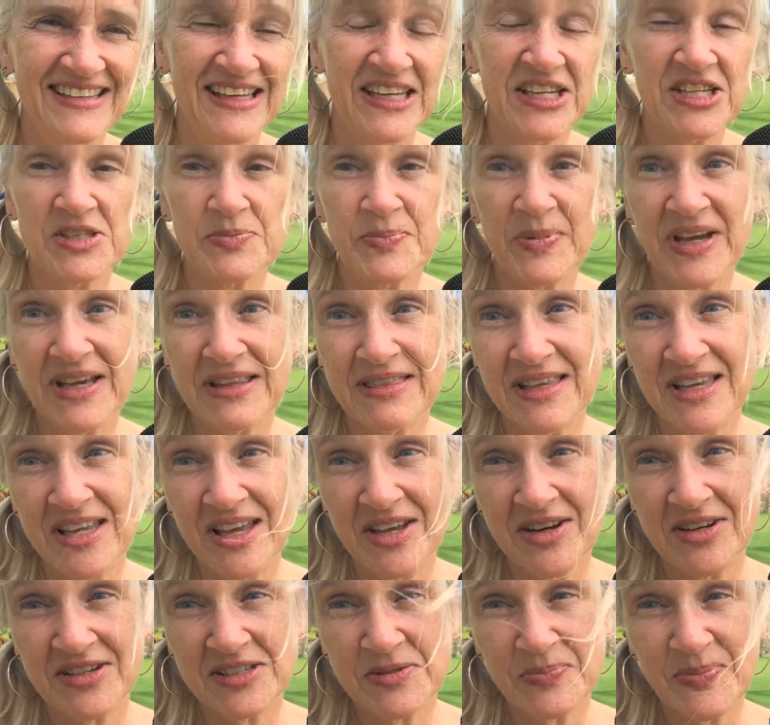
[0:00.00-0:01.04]
expect the
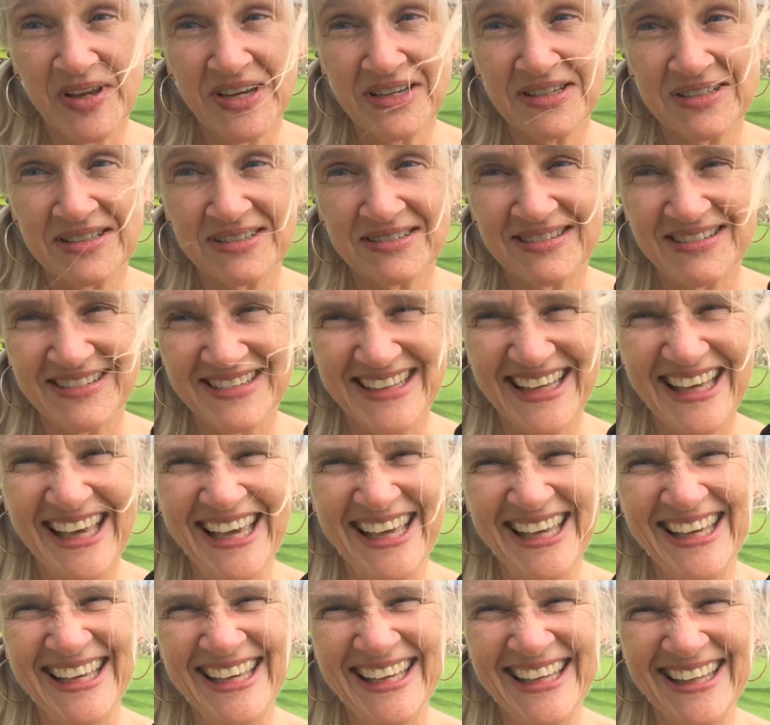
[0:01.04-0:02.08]
unexpected.
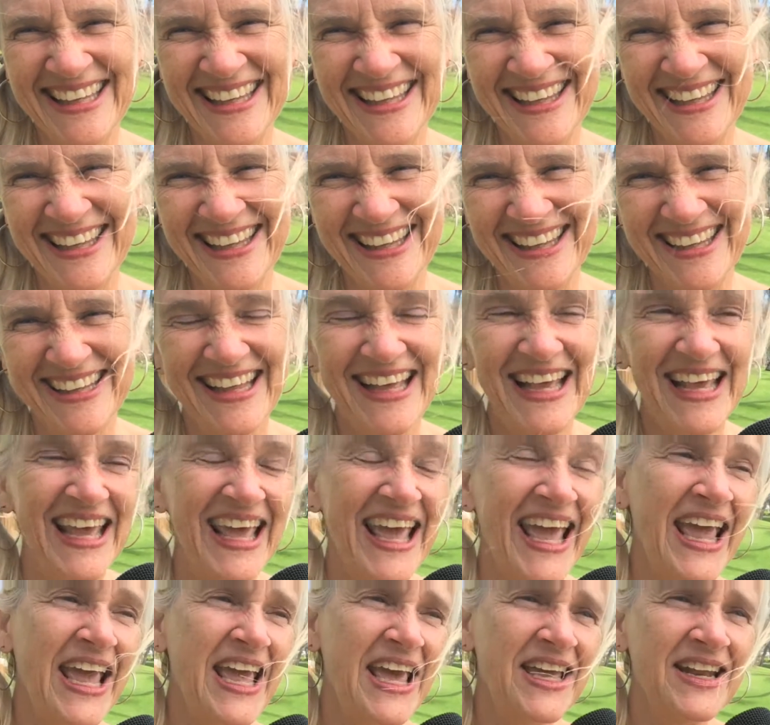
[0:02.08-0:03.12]

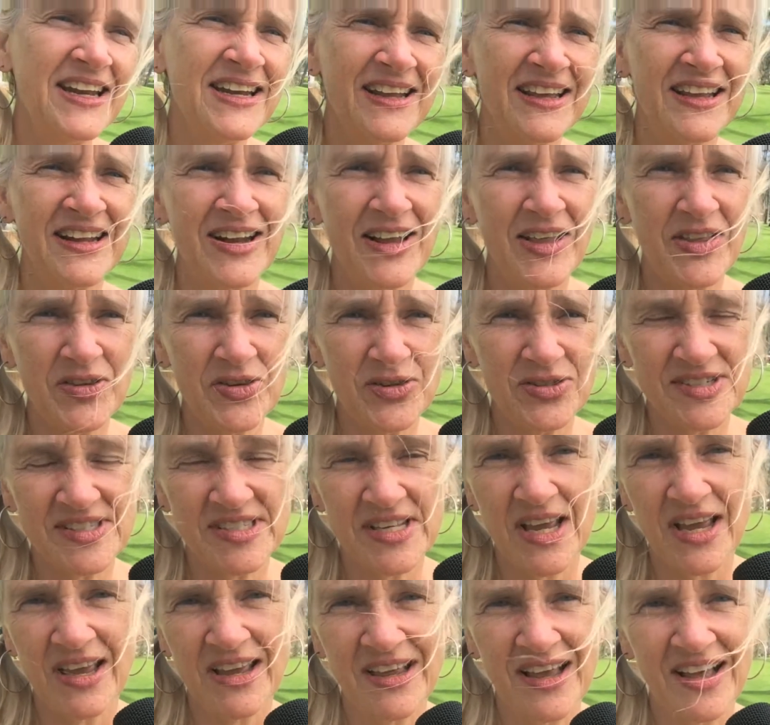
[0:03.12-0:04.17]
And another
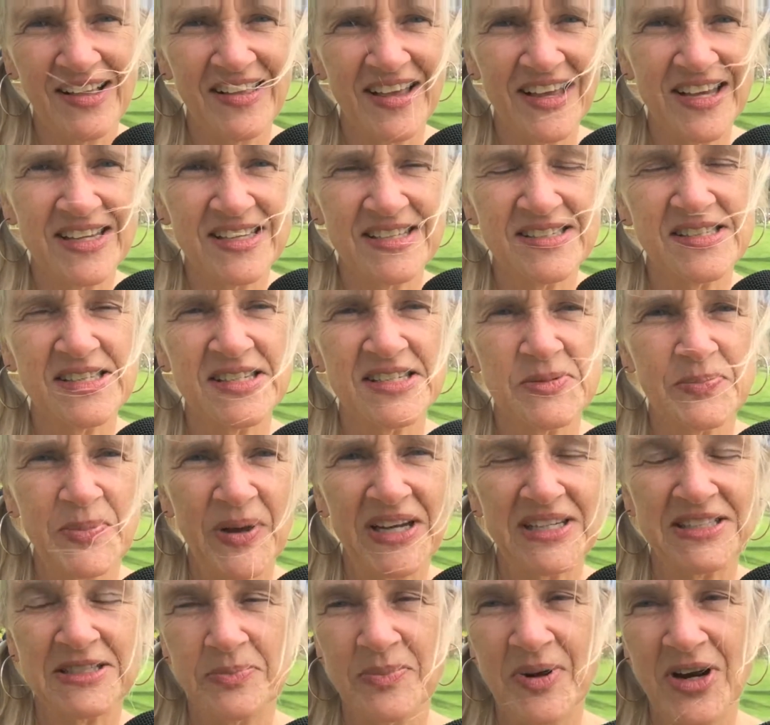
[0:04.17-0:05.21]
saying I like is
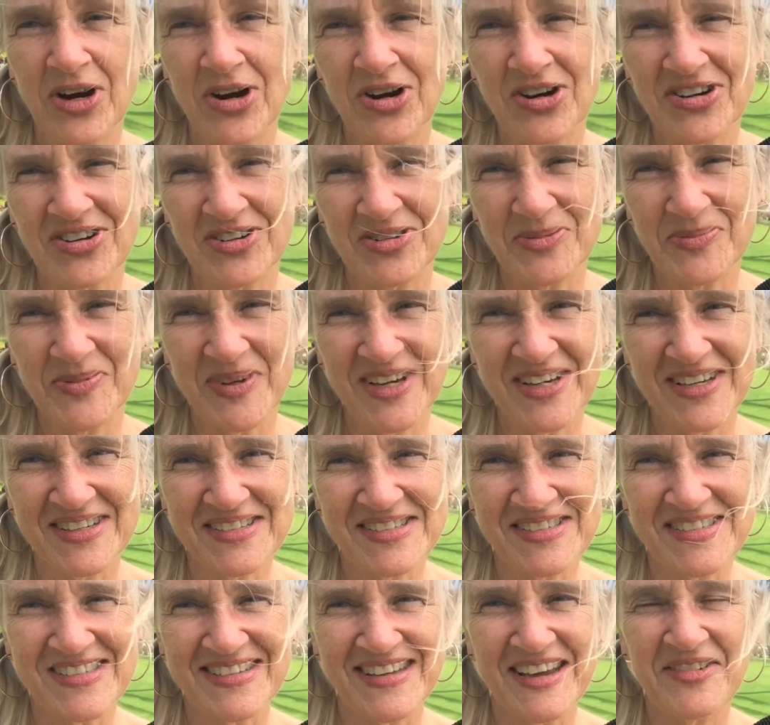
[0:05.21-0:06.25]
expect a miracle,
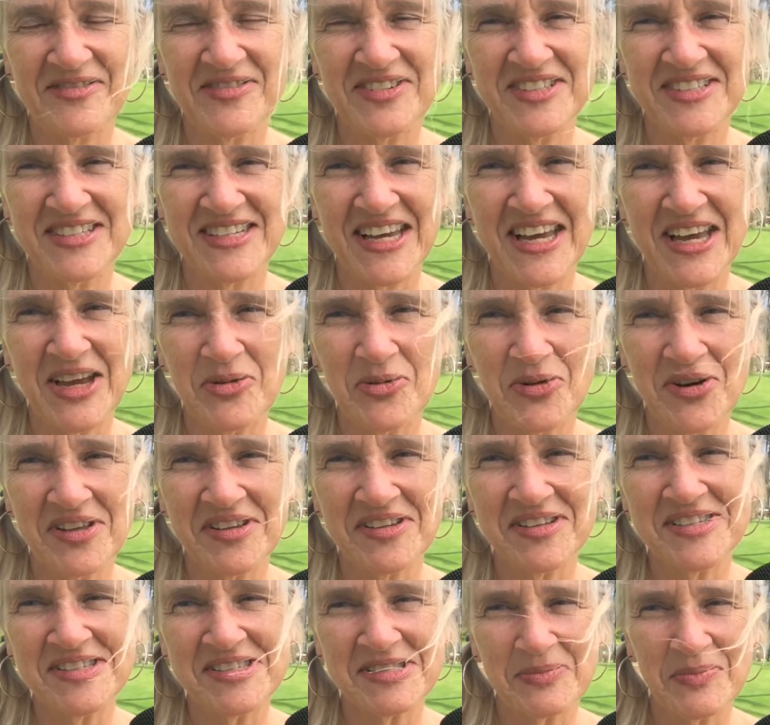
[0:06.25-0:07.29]
because every day
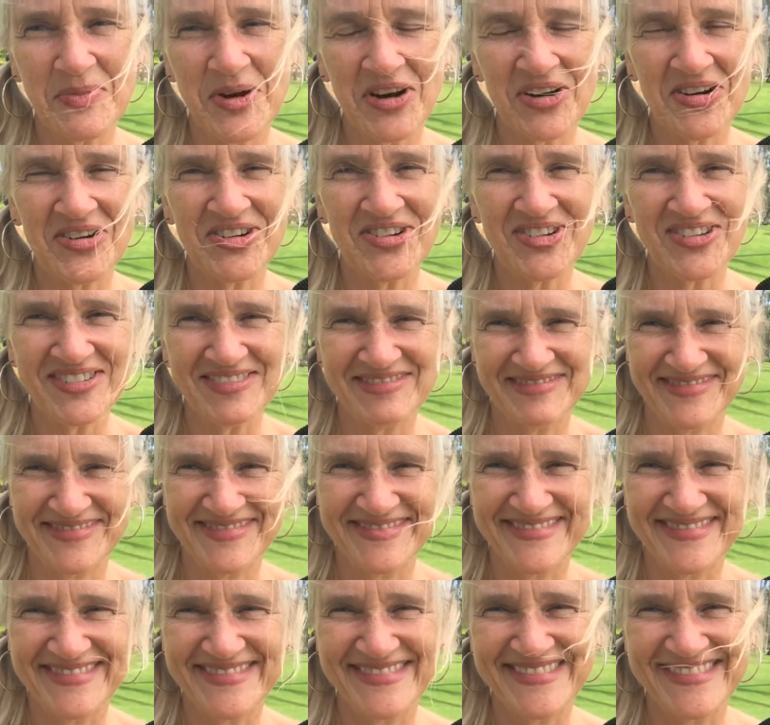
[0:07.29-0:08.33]
really is a miracle.
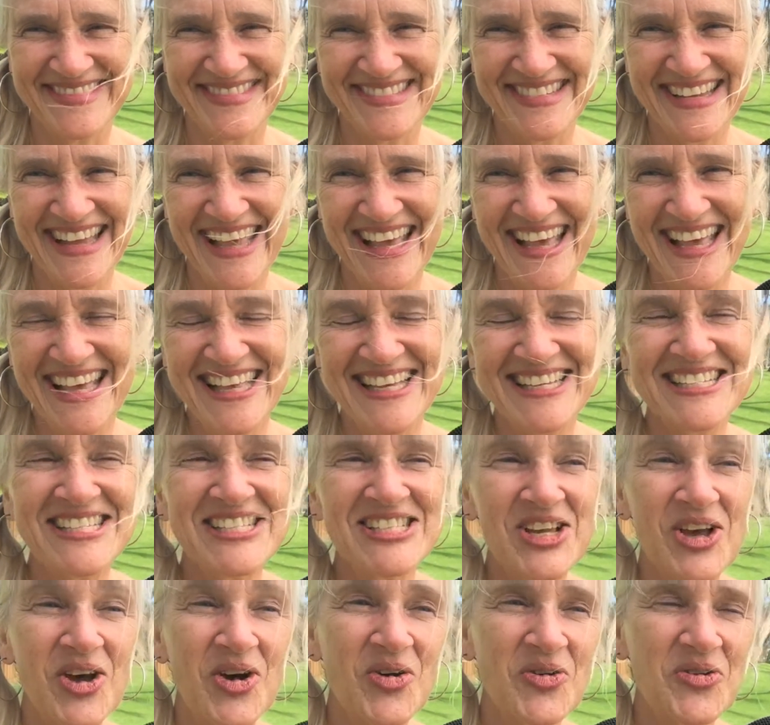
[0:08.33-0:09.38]

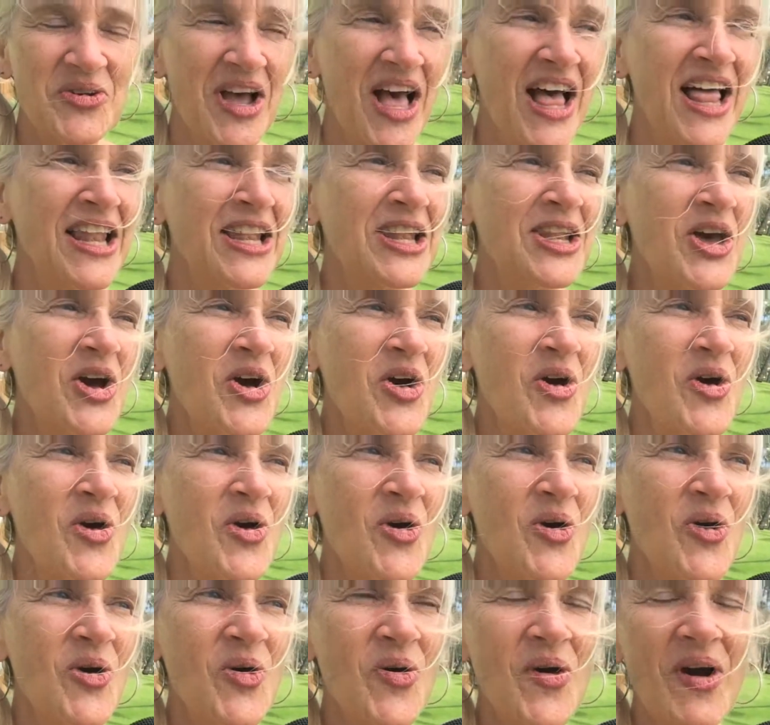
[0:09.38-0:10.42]
So,
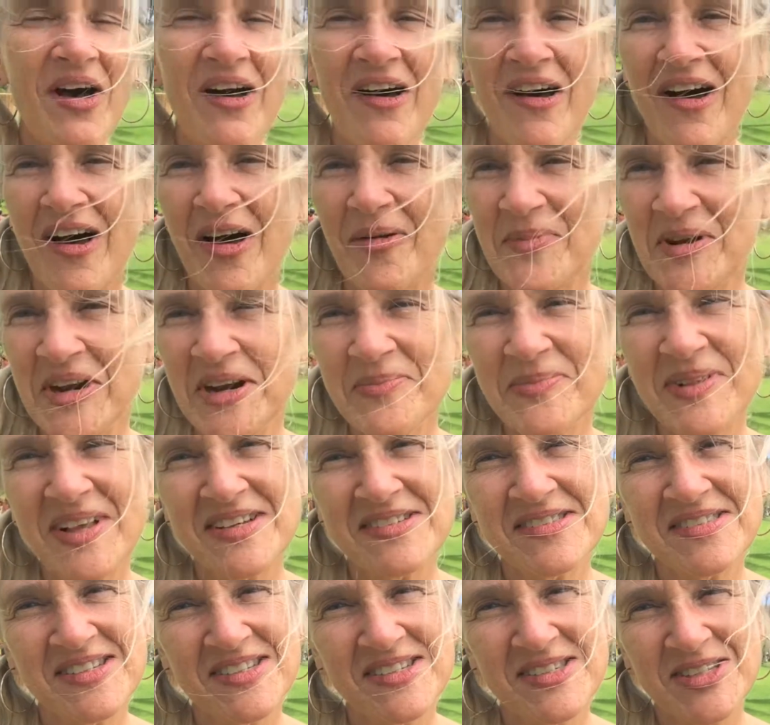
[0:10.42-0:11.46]
aloha. Many
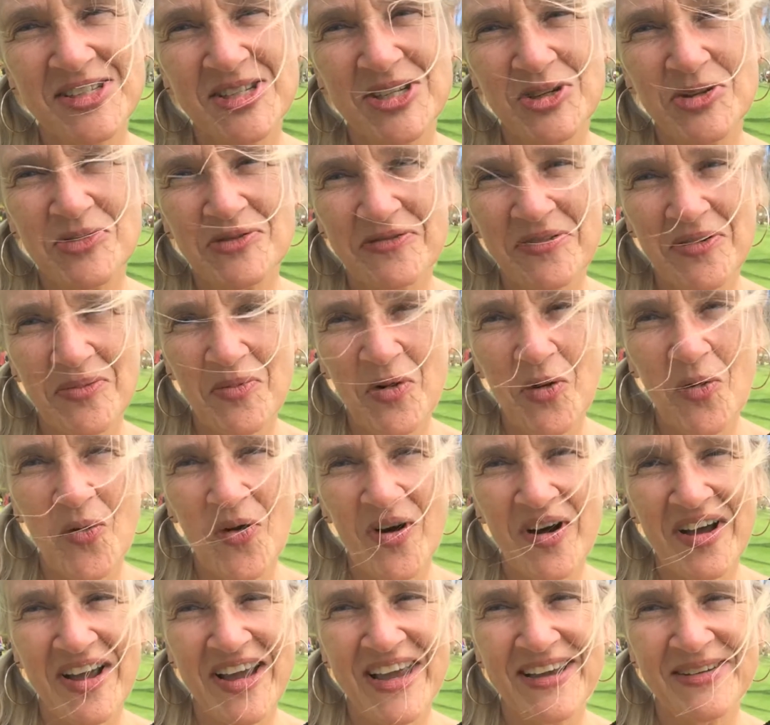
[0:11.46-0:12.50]
blessings to you from
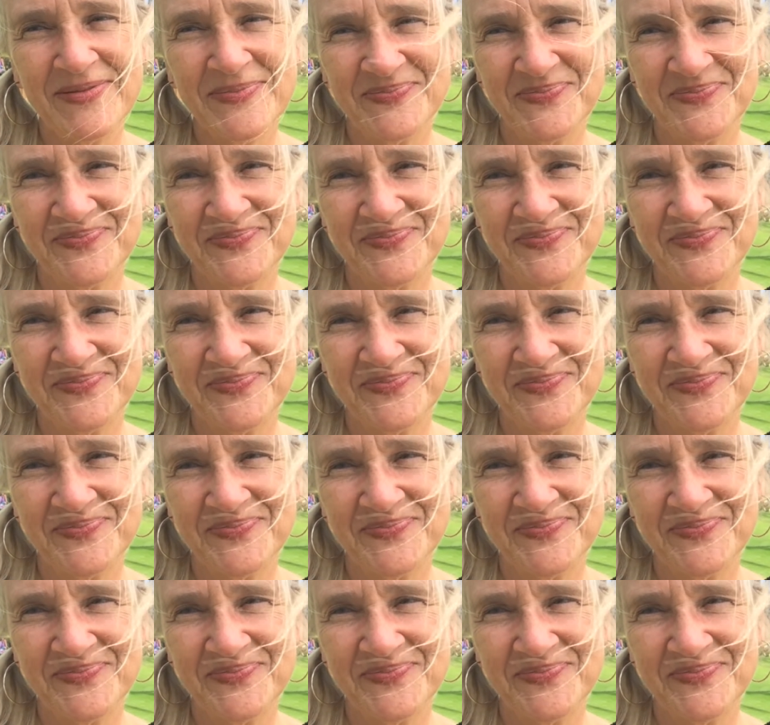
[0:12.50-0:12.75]
Hawaii,